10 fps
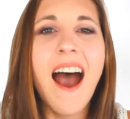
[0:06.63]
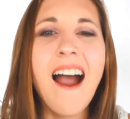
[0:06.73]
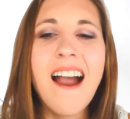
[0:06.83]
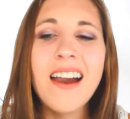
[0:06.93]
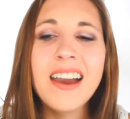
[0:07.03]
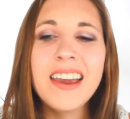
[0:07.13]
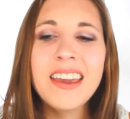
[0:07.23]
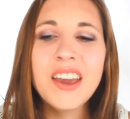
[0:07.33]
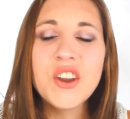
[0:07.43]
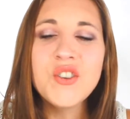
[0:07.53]

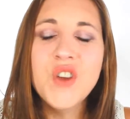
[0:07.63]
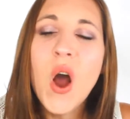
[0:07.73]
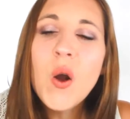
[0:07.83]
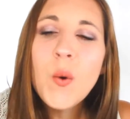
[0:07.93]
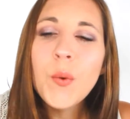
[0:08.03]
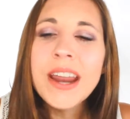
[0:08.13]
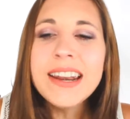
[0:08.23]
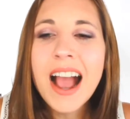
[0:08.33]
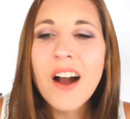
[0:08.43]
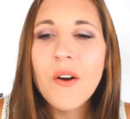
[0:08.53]
I know
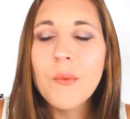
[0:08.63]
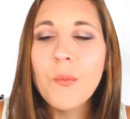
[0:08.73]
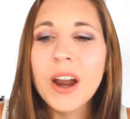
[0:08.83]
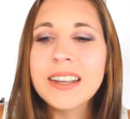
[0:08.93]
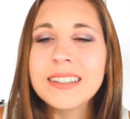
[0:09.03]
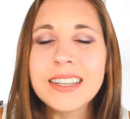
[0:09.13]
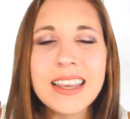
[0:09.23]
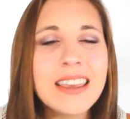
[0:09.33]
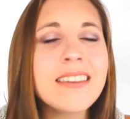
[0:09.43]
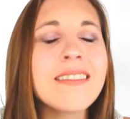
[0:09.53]
right now what is
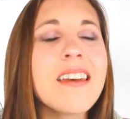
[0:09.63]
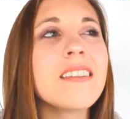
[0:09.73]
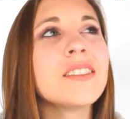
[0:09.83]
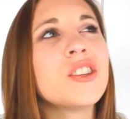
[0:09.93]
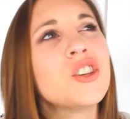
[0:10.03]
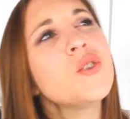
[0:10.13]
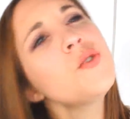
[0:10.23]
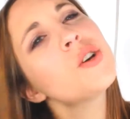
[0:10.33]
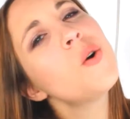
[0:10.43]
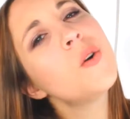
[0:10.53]
in is the
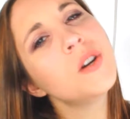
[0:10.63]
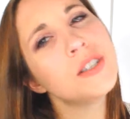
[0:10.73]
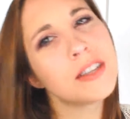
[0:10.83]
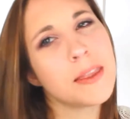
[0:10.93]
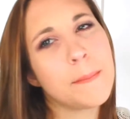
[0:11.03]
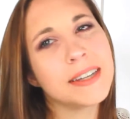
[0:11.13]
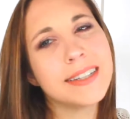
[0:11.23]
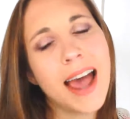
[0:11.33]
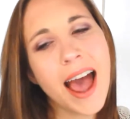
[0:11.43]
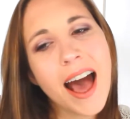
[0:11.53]
unicorns and the
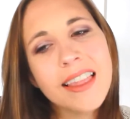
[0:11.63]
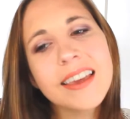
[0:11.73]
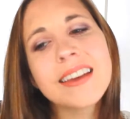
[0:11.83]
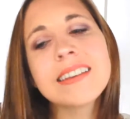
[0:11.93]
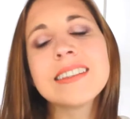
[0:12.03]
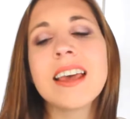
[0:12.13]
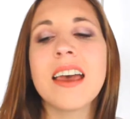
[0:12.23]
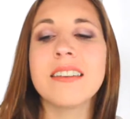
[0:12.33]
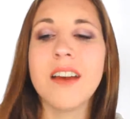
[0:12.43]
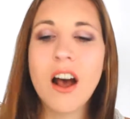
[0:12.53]
metallics
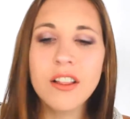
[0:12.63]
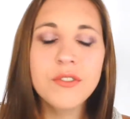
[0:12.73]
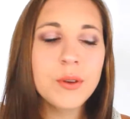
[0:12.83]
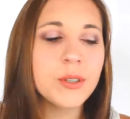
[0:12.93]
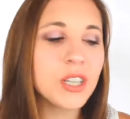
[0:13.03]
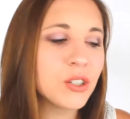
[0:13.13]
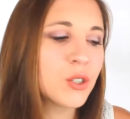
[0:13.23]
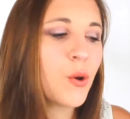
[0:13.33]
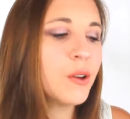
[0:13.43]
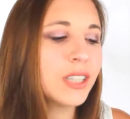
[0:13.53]
and all of those things,
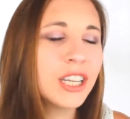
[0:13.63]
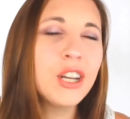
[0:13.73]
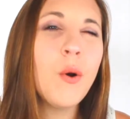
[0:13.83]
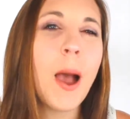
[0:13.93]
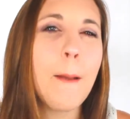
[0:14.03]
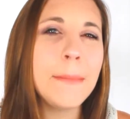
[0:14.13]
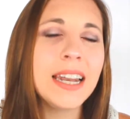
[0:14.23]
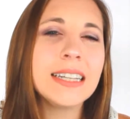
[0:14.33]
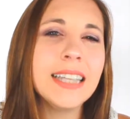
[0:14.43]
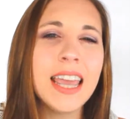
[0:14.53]
so I was like, you know what, I'm
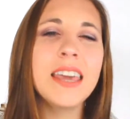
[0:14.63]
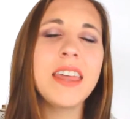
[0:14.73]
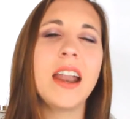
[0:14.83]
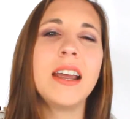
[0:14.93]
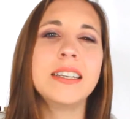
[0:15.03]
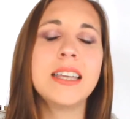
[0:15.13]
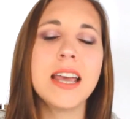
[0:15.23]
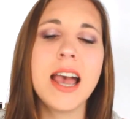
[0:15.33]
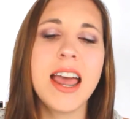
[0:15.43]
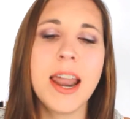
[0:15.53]
gonna take that
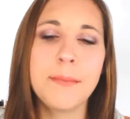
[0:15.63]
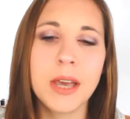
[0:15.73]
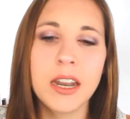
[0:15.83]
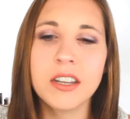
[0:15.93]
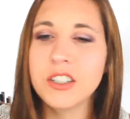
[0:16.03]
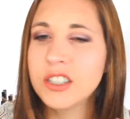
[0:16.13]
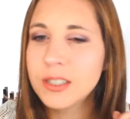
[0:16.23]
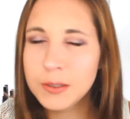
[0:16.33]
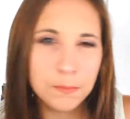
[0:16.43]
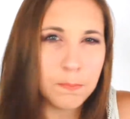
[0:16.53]
idea and I'm gonna
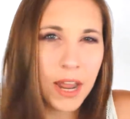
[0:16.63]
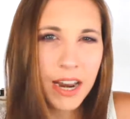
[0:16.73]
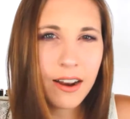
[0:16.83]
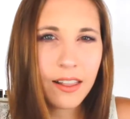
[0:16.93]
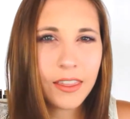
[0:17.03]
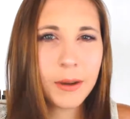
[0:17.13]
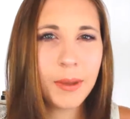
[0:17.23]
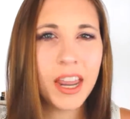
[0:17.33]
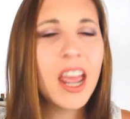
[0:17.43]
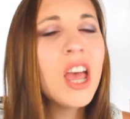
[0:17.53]
spin it a little
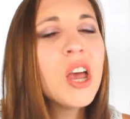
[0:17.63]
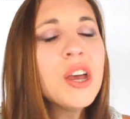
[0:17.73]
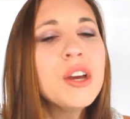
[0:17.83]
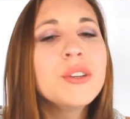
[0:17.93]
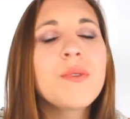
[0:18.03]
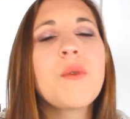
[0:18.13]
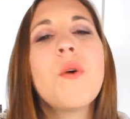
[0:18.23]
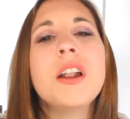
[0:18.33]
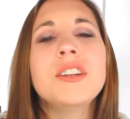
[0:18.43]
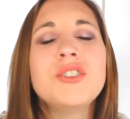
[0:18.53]
bit. So I
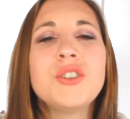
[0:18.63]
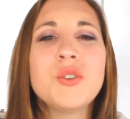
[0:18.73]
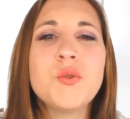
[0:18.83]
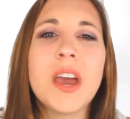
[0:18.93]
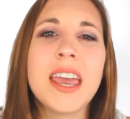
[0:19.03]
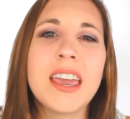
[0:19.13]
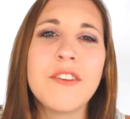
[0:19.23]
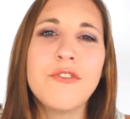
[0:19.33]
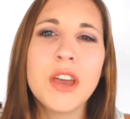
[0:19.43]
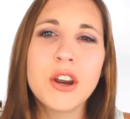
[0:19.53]
wanted to do
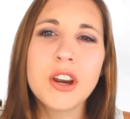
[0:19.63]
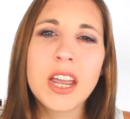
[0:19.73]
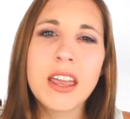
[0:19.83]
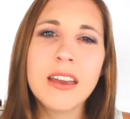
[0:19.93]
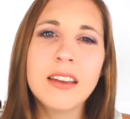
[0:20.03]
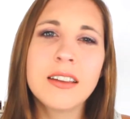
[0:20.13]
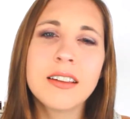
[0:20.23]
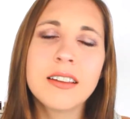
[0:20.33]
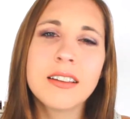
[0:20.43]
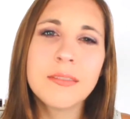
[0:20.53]
a fairy
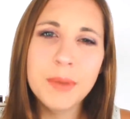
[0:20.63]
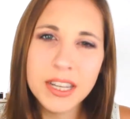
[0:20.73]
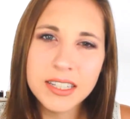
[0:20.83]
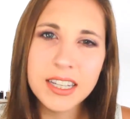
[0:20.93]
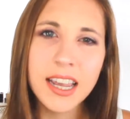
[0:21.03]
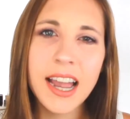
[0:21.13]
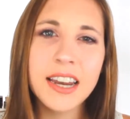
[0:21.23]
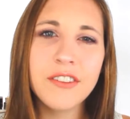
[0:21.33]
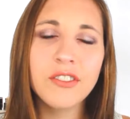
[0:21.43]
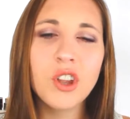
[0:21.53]
pixie
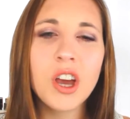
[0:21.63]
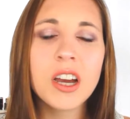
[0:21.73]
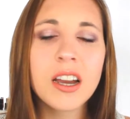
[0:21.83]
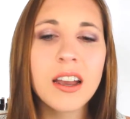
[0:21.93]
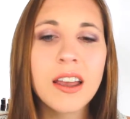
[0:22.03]
kind of look.